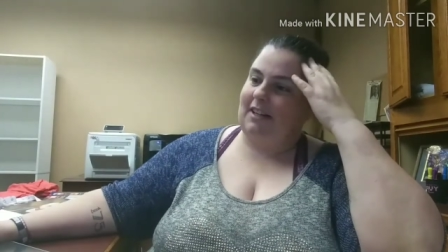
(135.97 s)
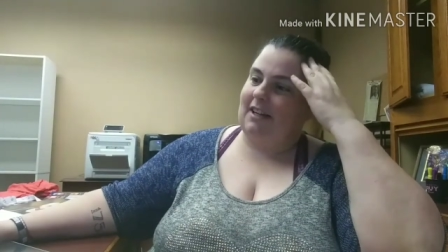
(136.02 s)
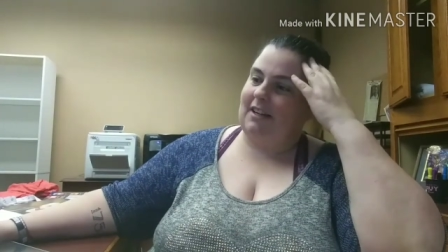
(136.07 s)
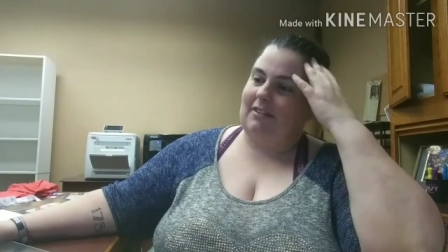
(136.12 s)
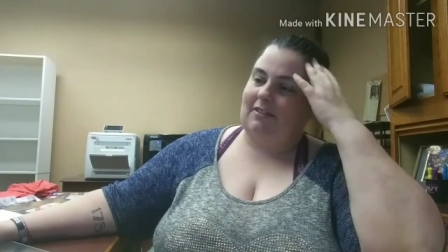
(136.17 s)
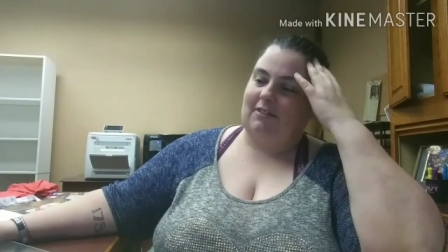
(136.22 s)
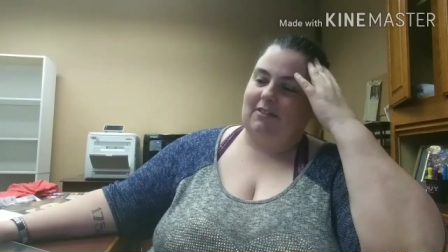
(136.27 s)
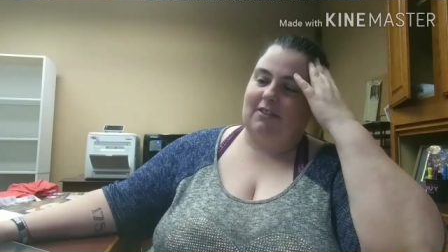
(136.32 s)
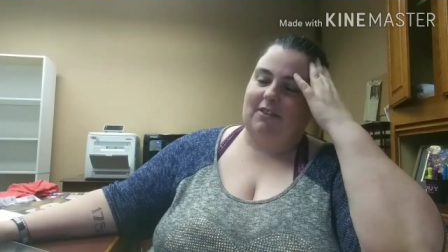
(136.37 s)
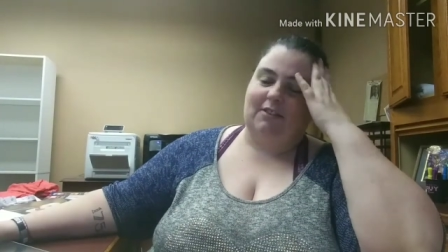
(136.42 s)
I
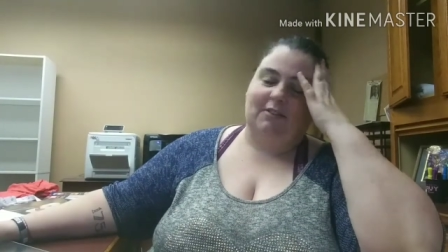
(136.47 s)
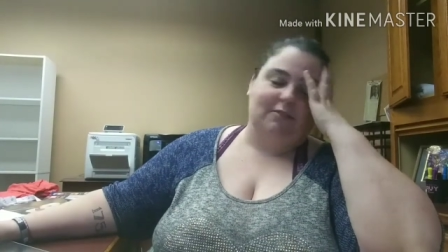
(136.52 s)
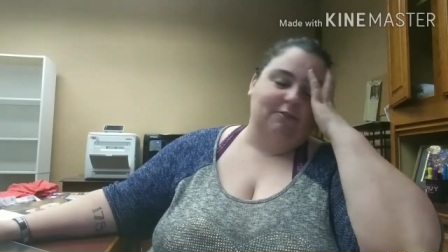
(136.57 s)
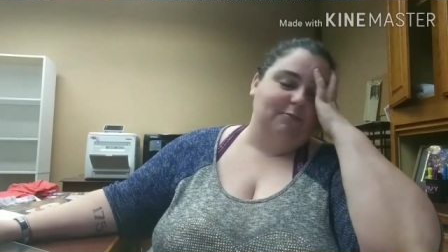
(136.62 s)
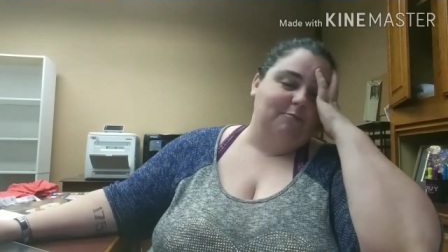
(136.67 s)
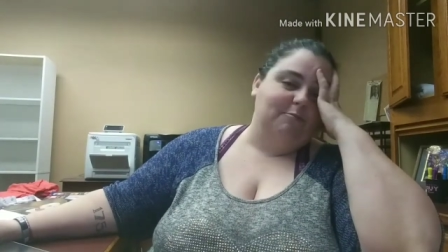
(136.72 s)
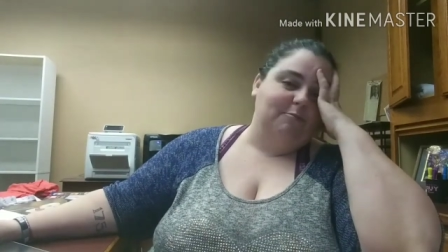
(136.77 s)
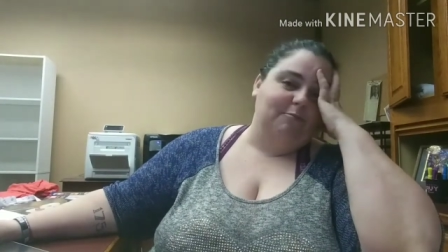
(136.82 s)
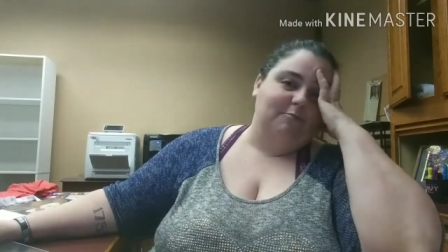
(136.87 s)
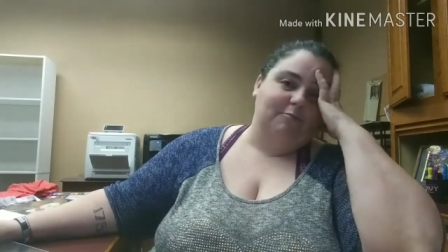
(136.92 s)
don't
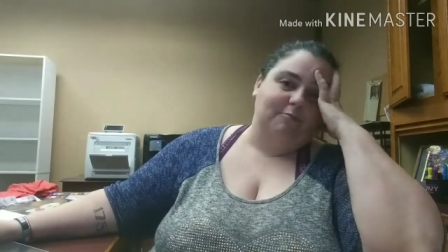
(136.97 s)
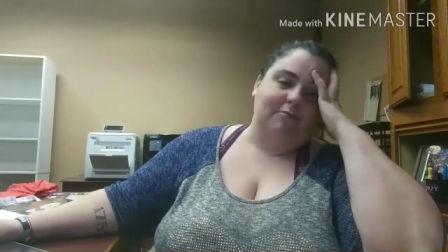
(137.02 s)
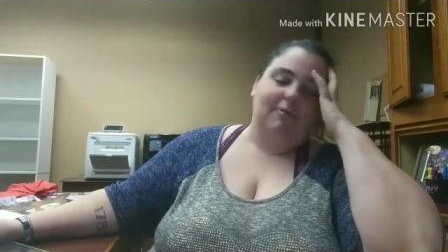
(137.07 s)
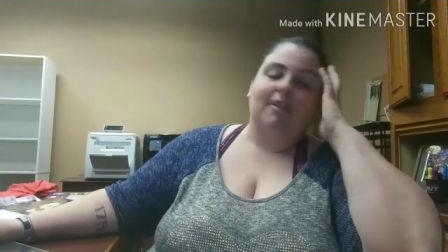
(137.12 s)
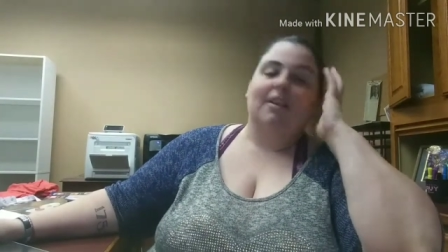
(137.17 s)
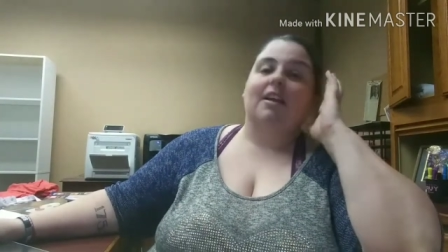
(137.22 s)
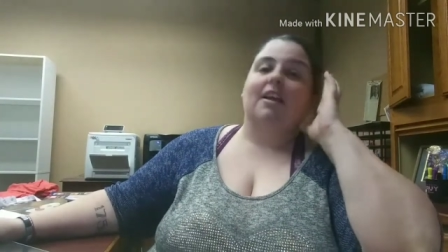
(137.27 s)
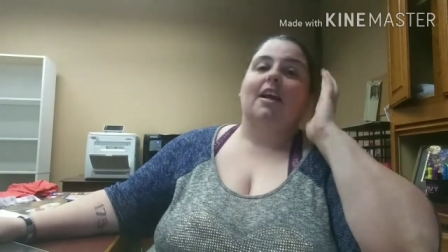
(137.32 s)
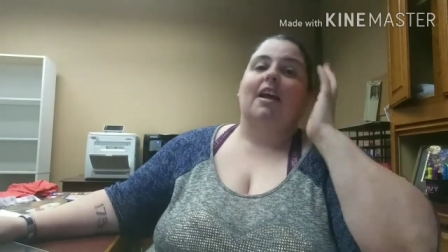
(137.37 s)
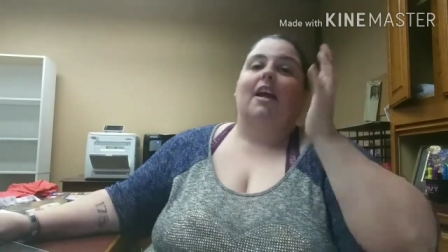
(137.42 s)
know.
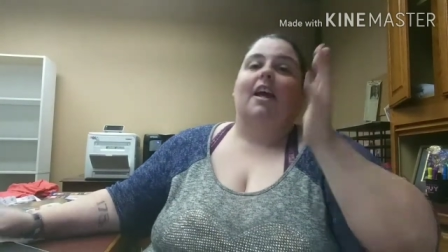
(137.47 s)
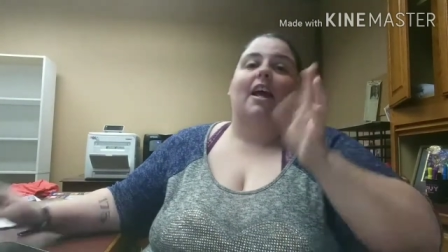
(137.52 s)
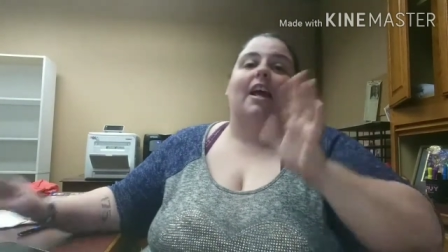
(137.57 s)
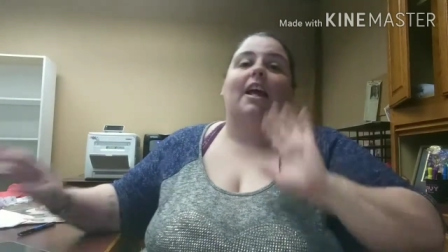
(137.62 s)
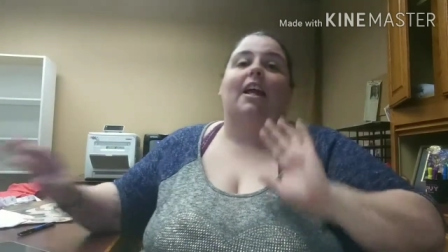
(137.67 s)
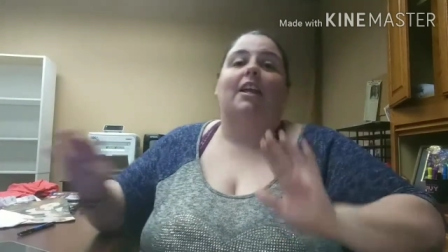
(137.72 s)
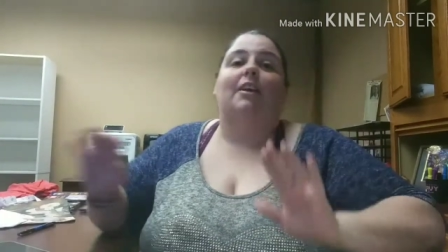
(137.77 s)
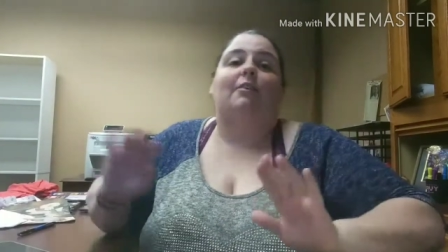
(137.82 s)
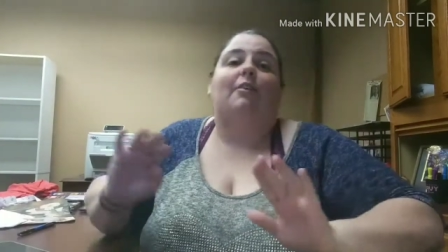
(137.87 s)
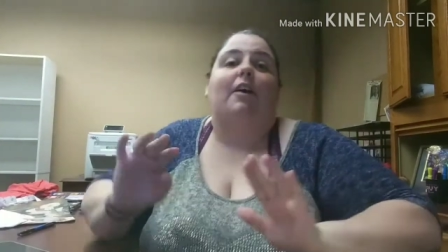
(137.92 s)

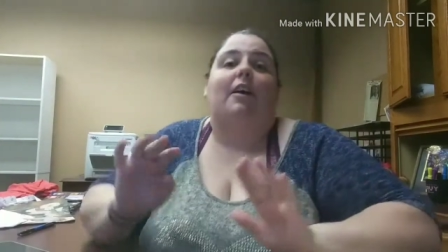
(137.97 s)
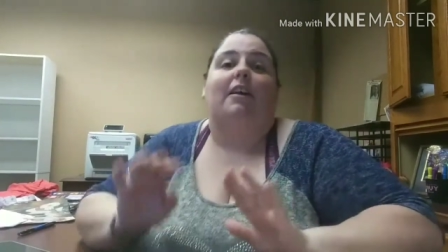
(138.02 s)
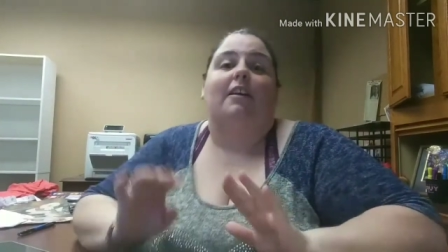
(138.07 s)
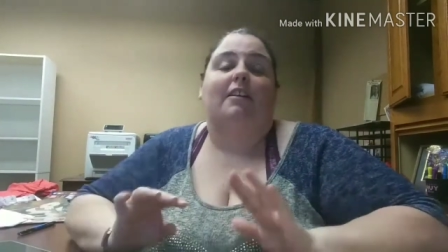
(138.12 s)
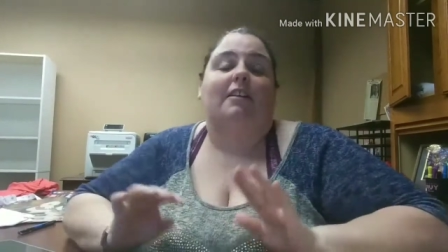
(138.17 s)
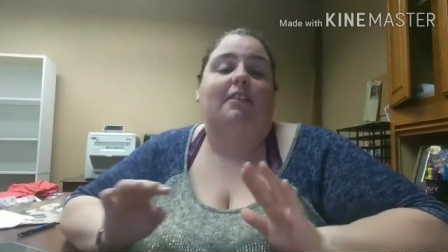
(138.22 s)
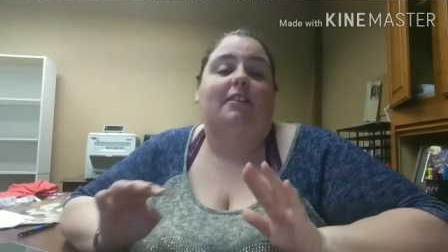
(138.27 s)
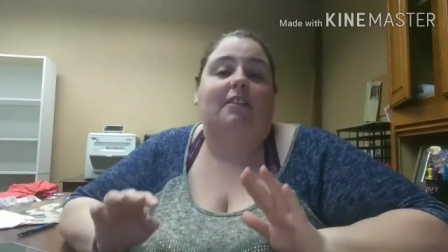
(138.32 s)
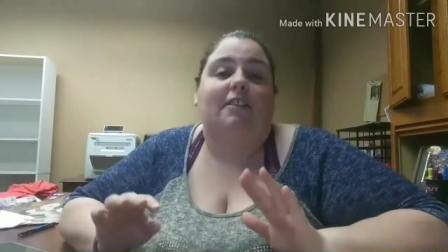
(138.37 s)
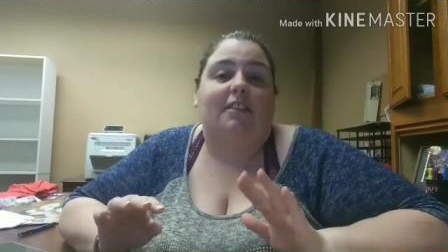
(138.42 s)

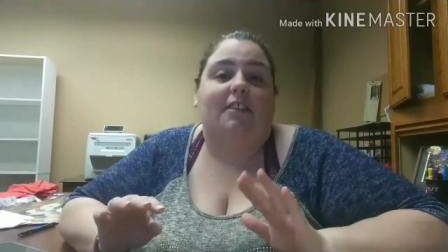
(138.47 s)
Anyway,